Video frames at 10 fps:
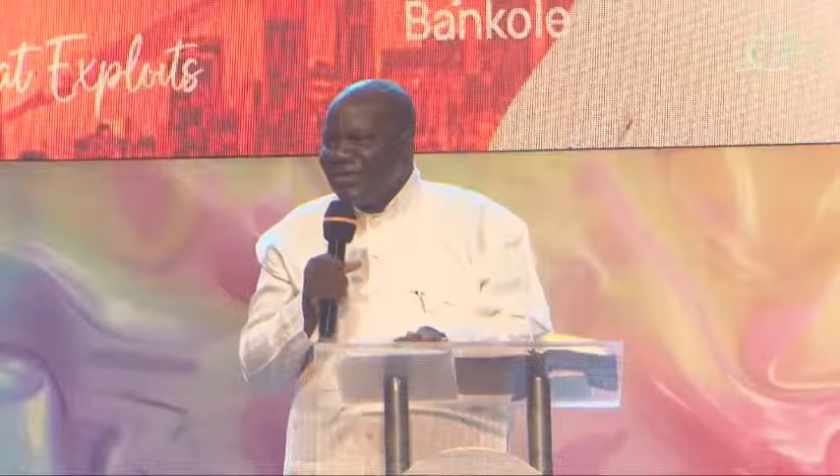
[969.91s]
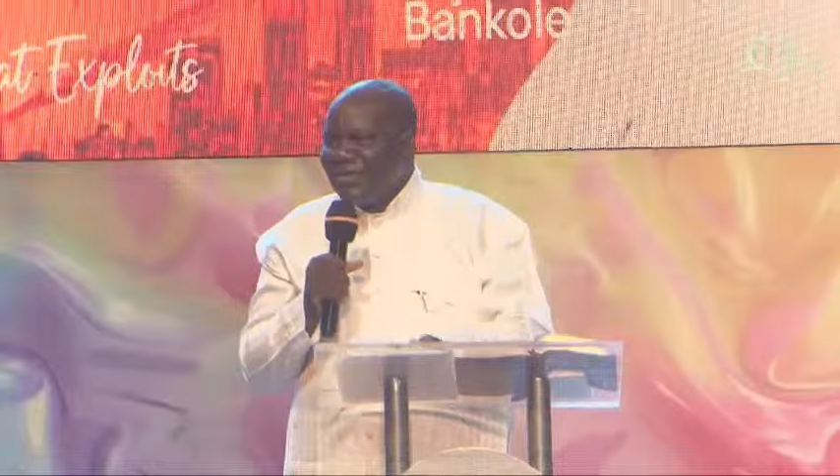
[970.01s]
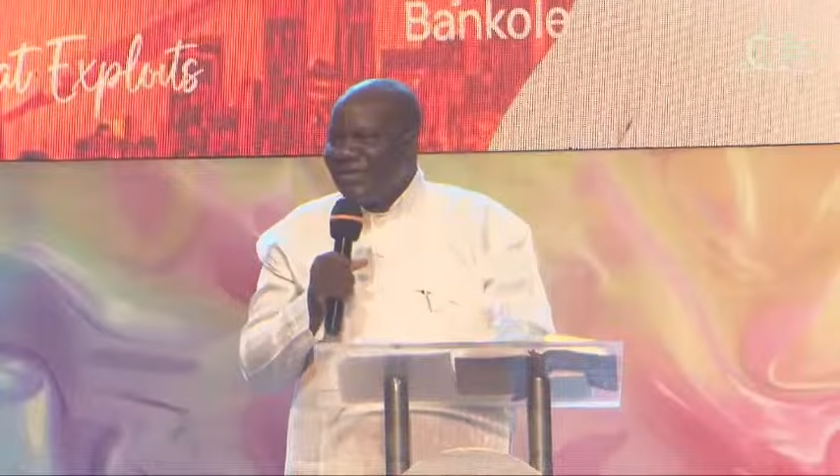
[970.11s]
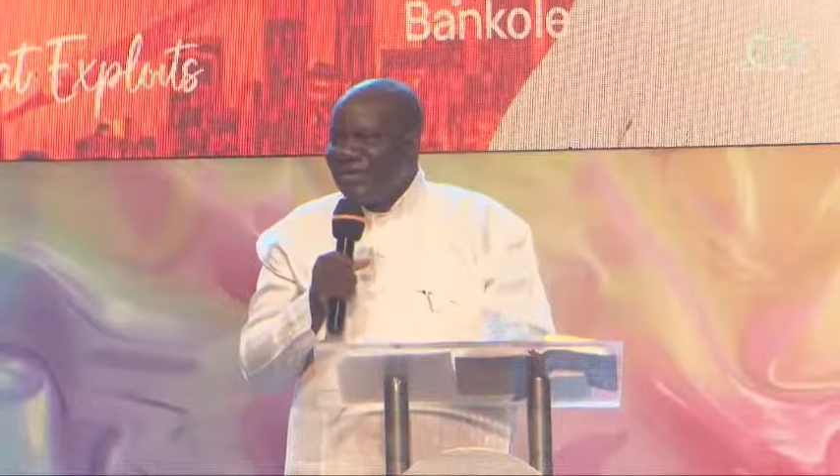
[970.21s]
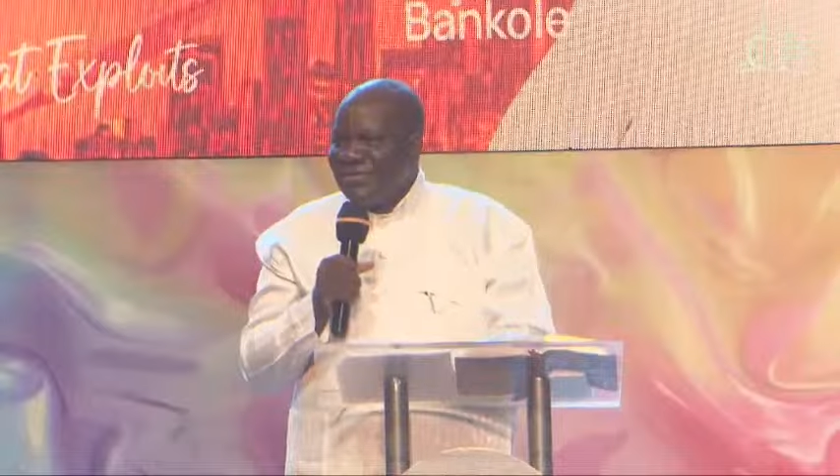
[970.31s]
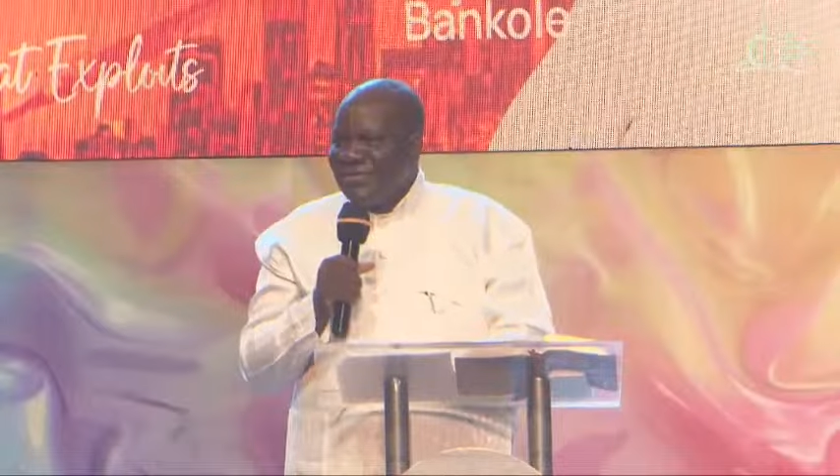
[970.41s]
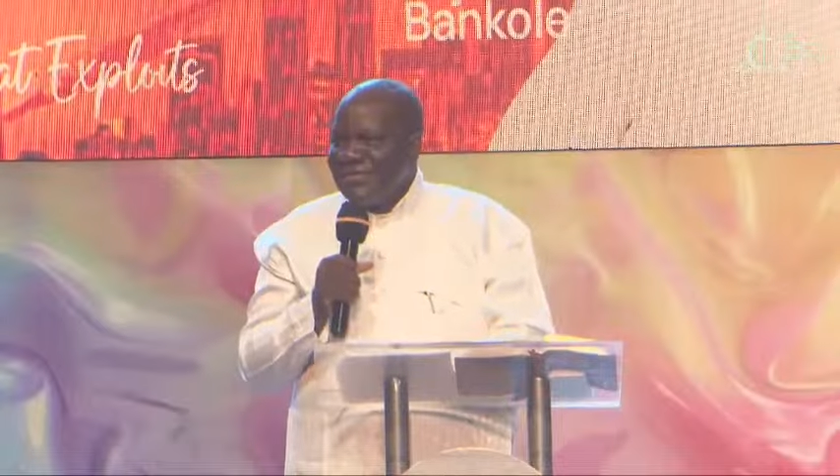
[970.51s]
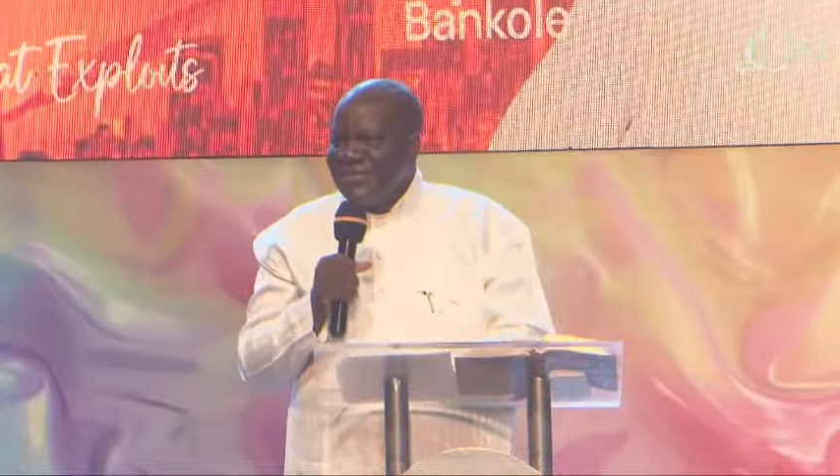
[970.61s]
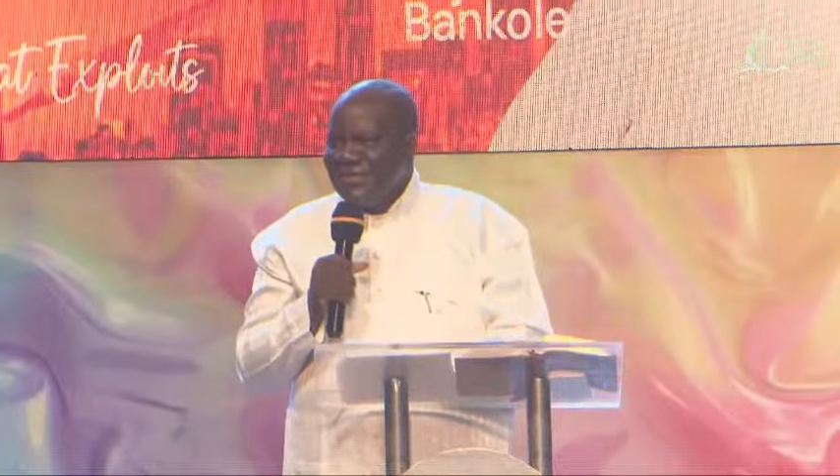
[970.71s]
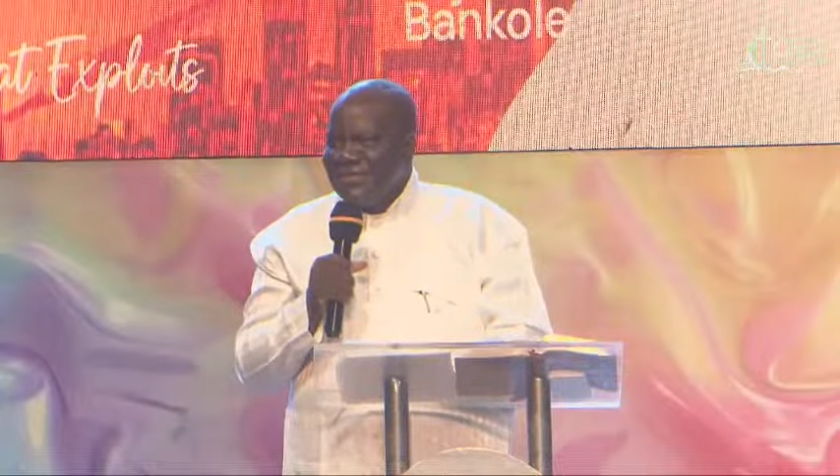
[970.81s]
Uh...
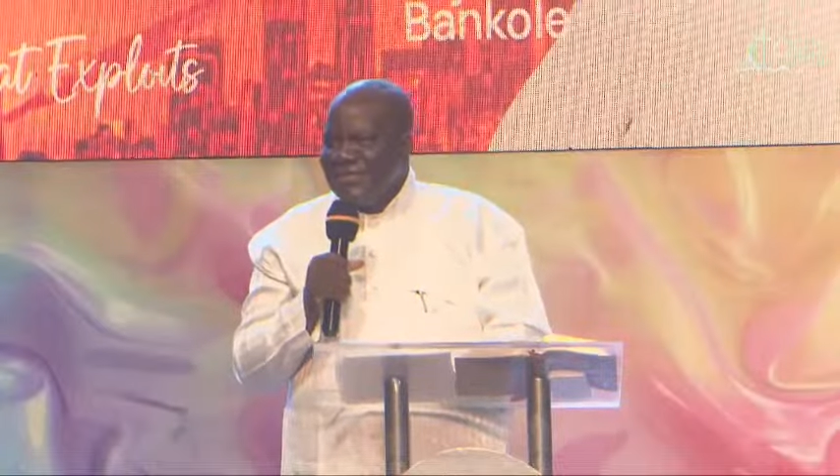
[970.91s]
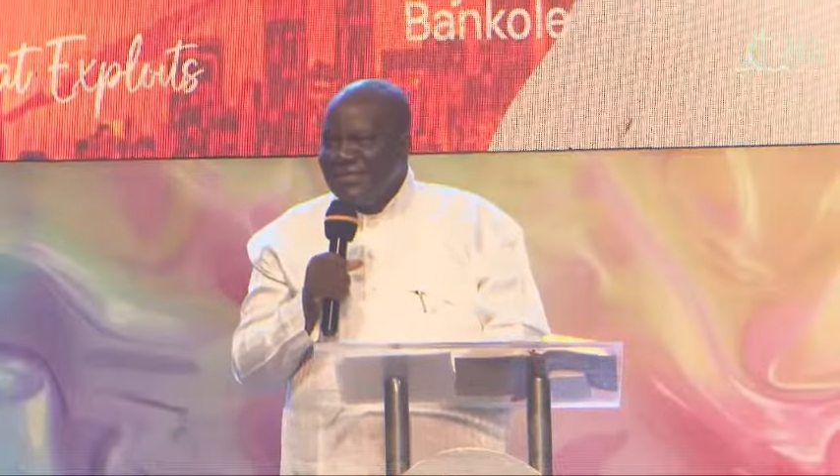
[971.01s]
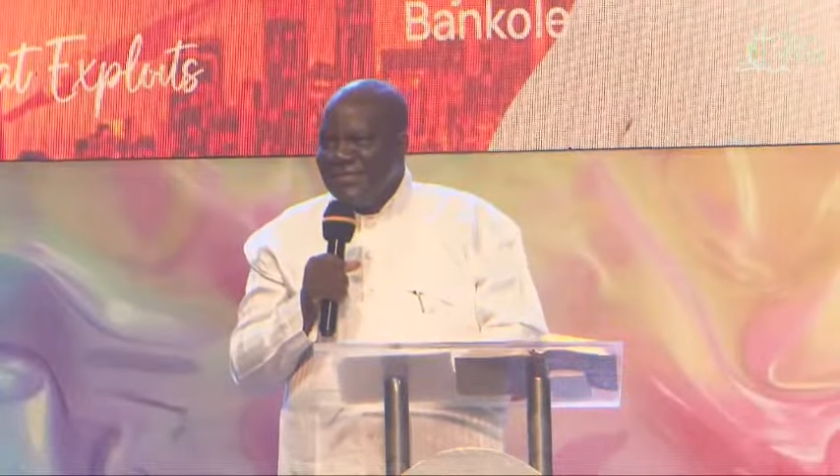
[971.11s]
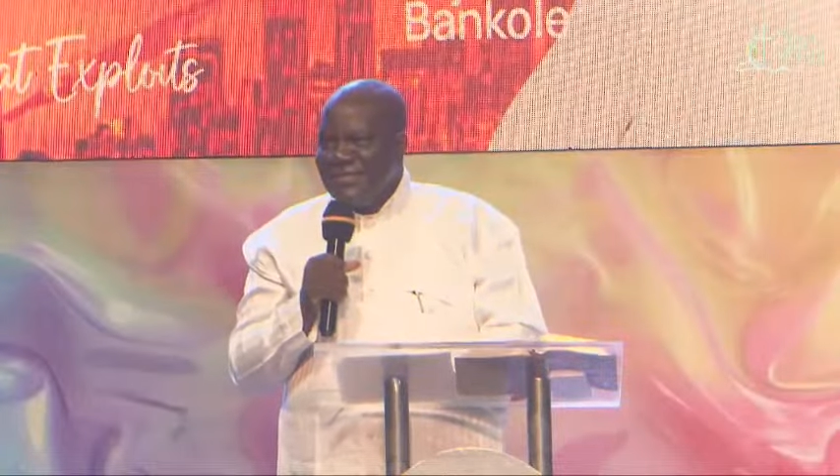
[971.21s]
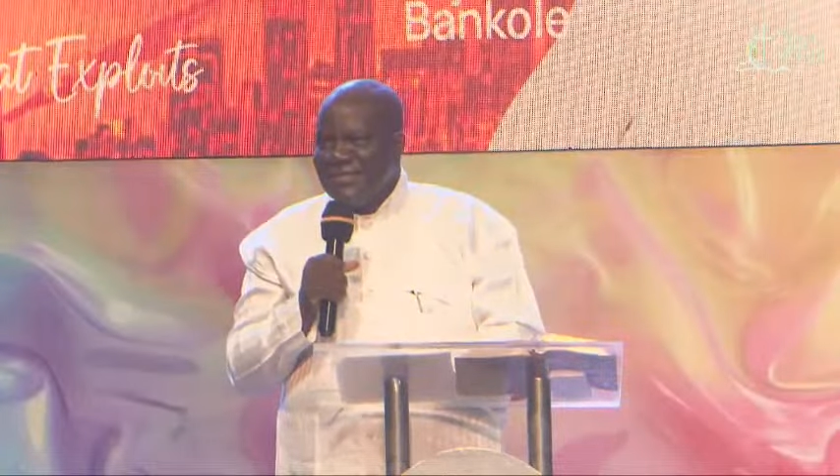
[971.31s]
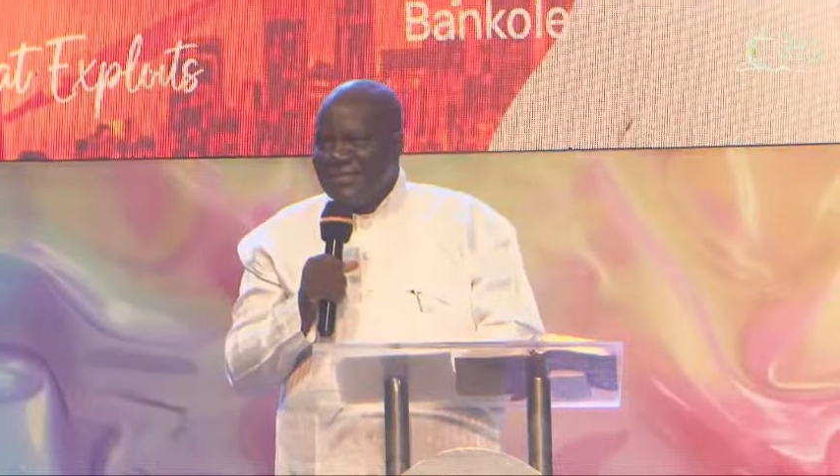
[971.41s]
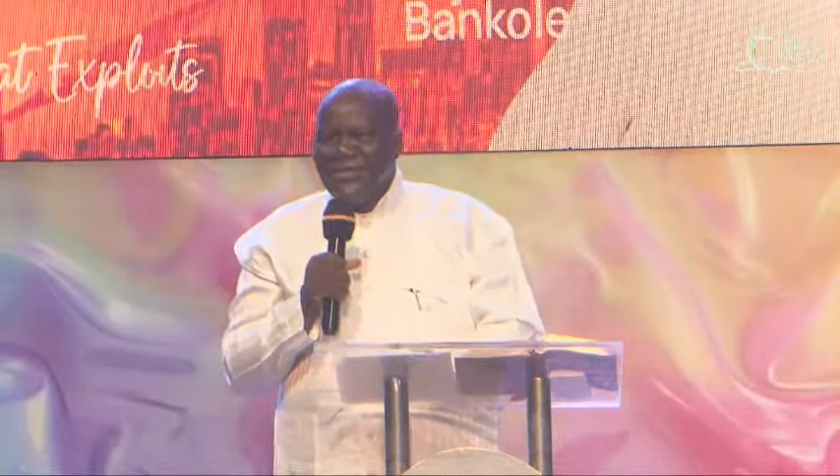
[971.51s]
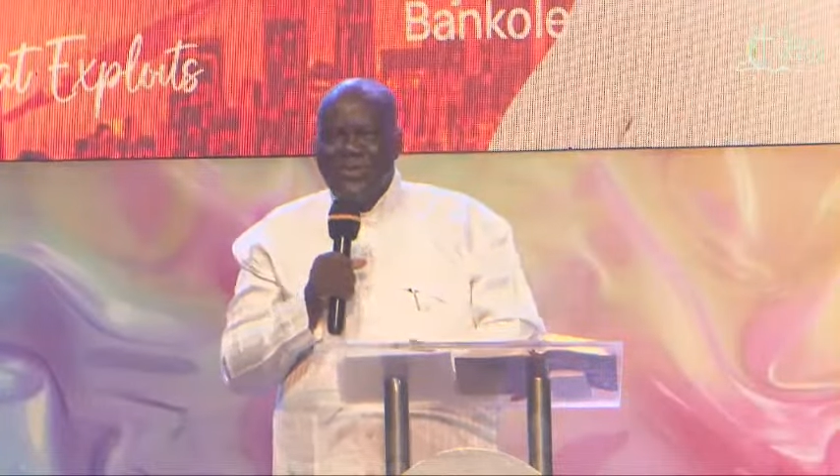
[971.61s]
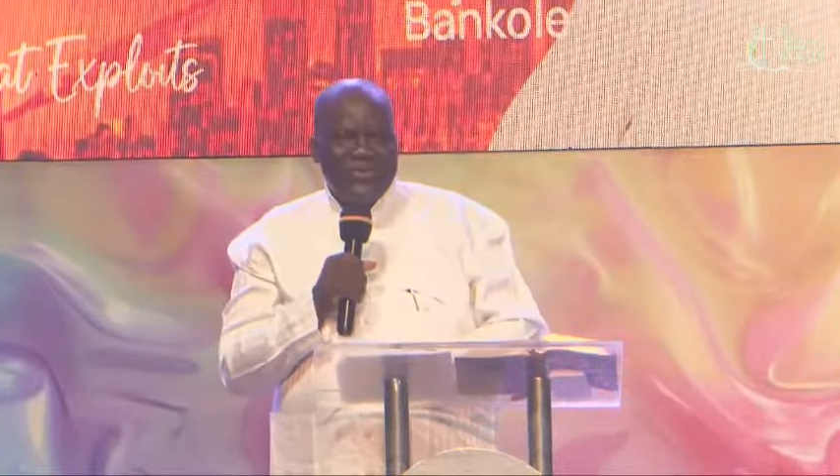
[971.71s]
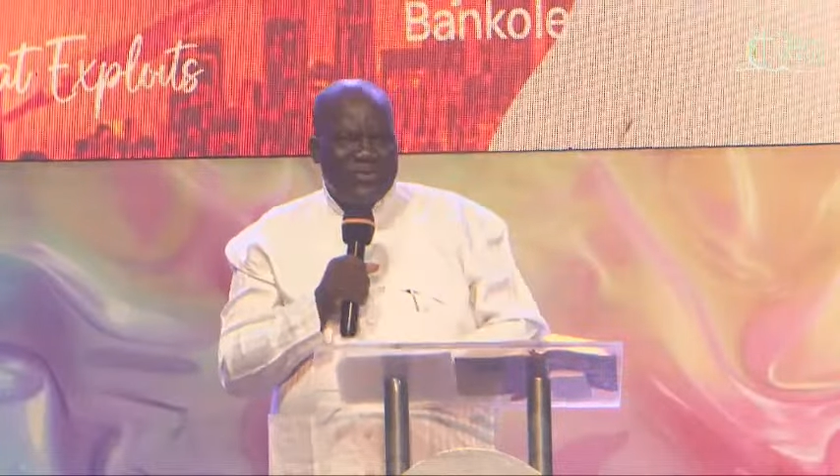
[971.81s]
So,